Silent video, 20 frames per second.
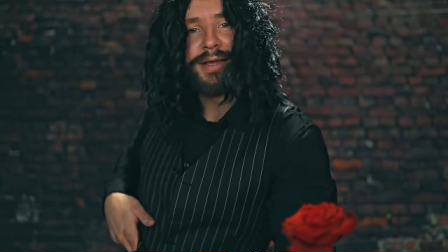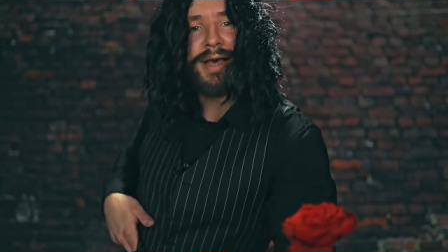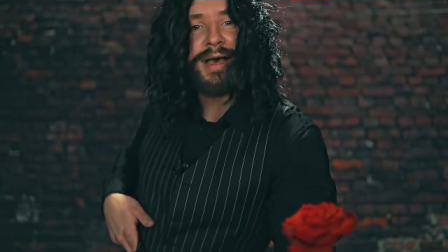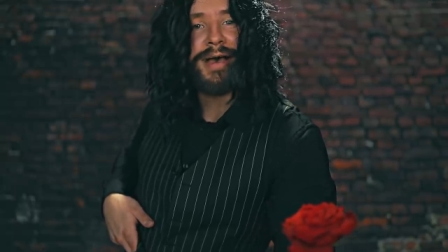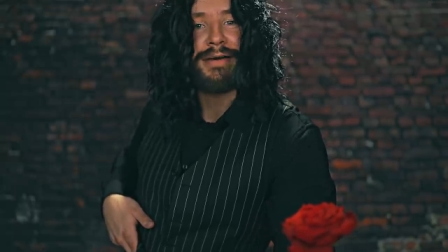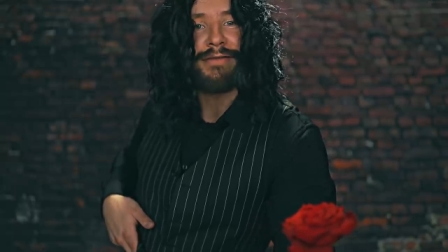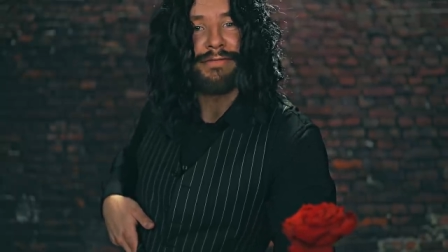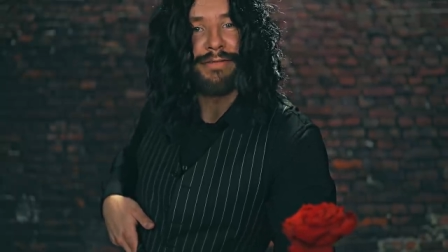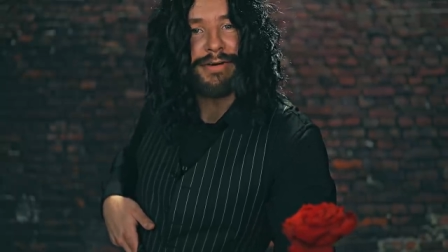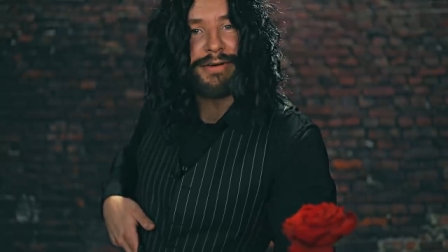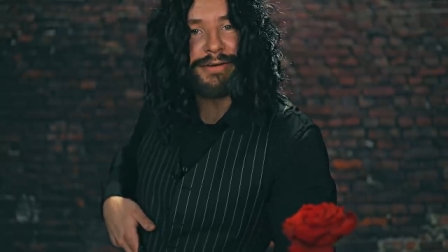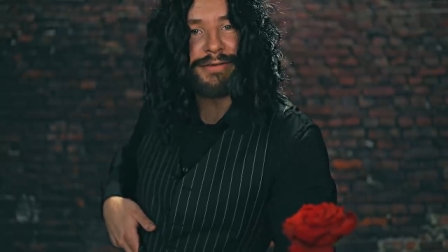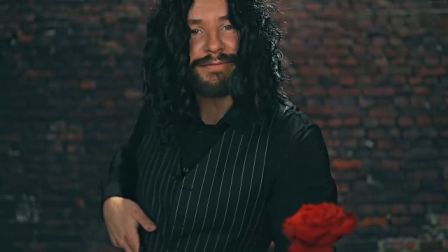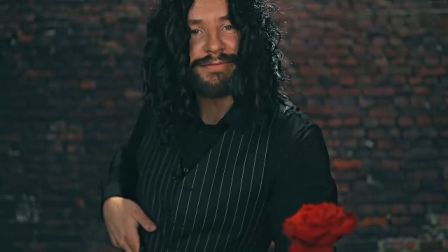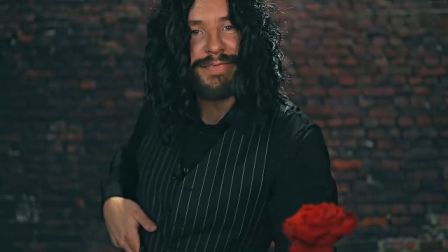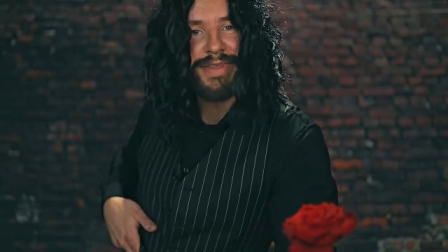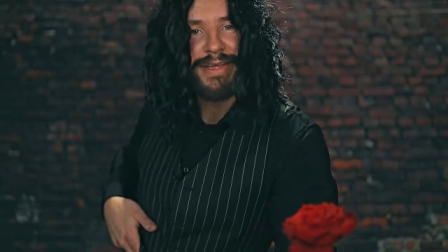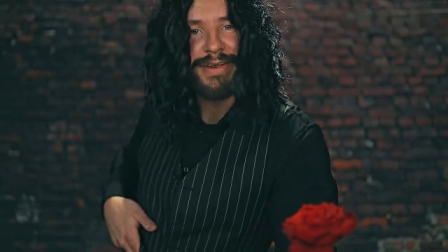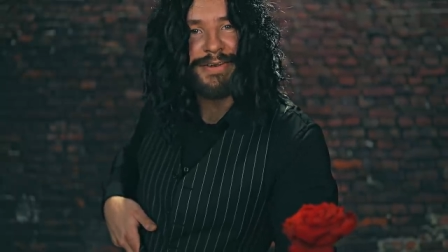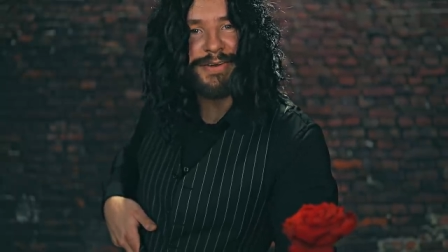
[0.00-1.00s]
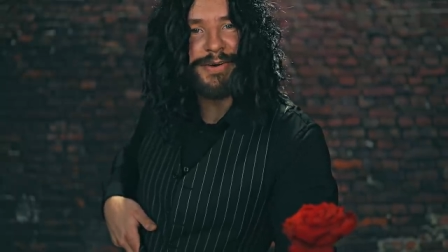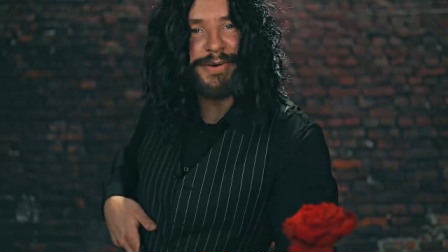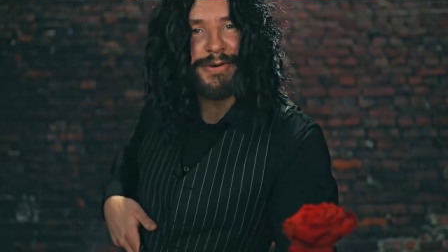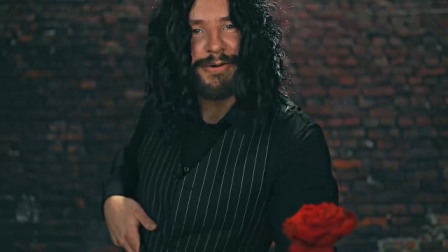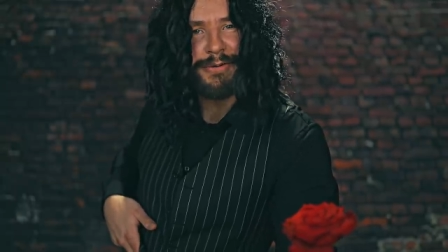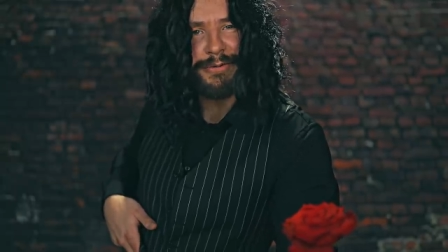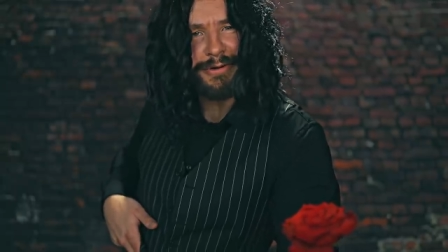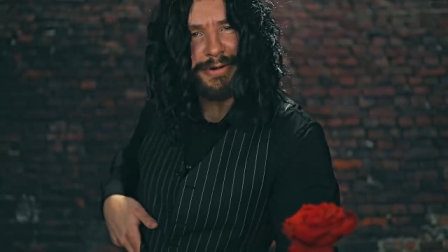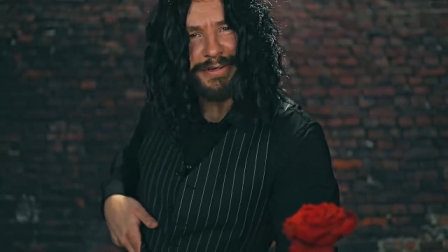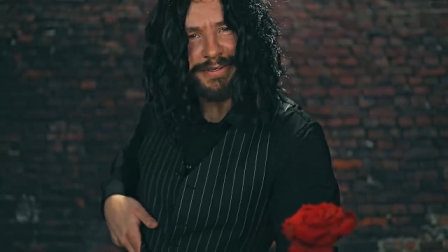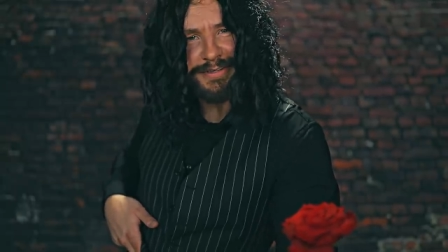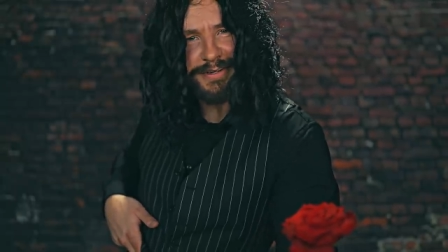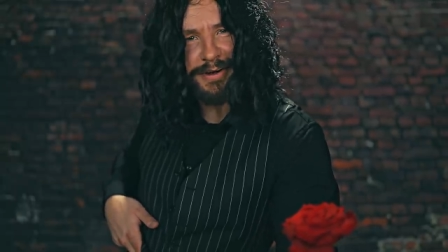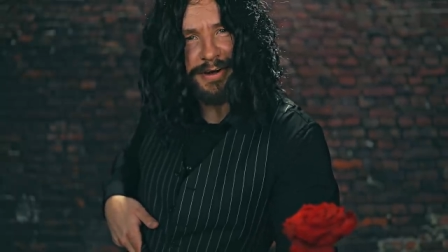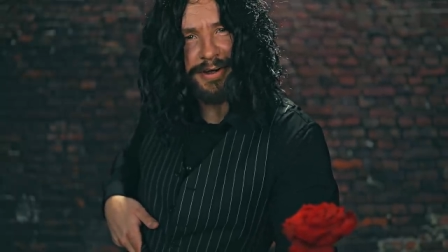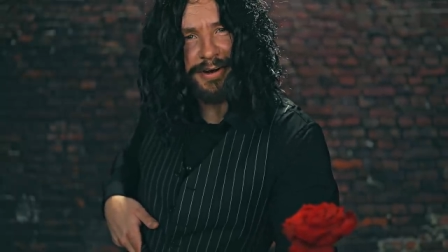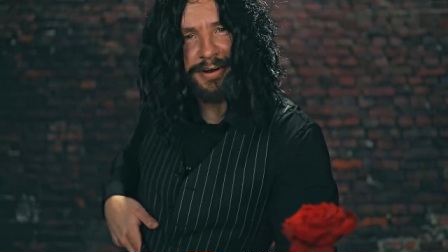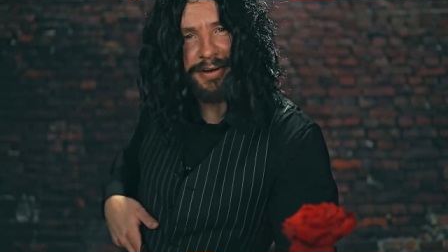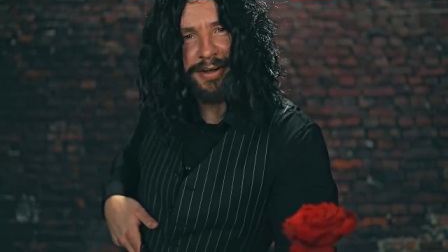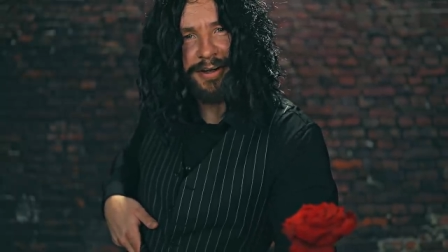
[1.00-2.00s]
ever in your whole
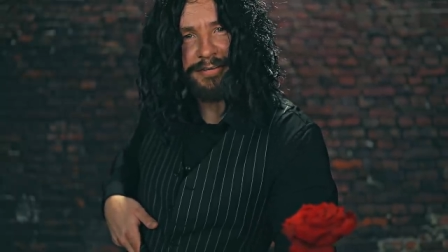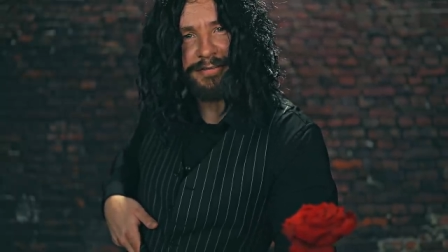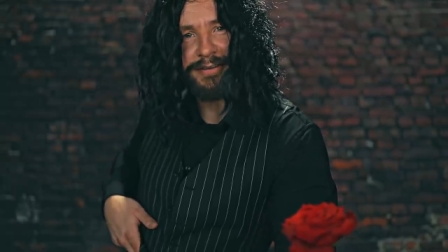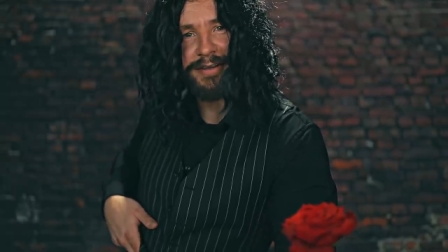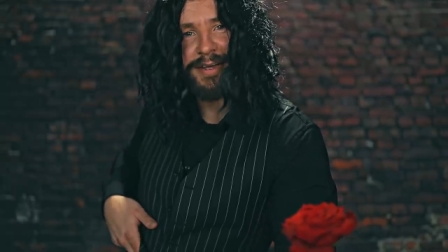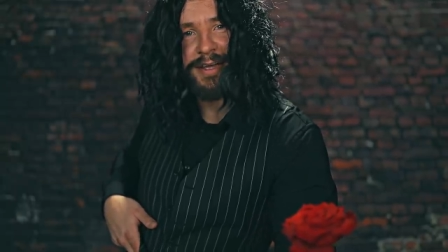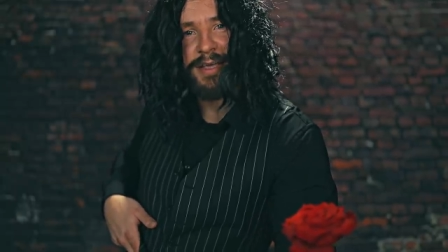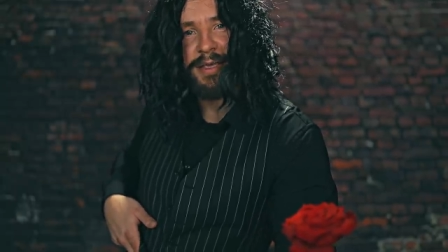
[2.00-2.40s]
entire life,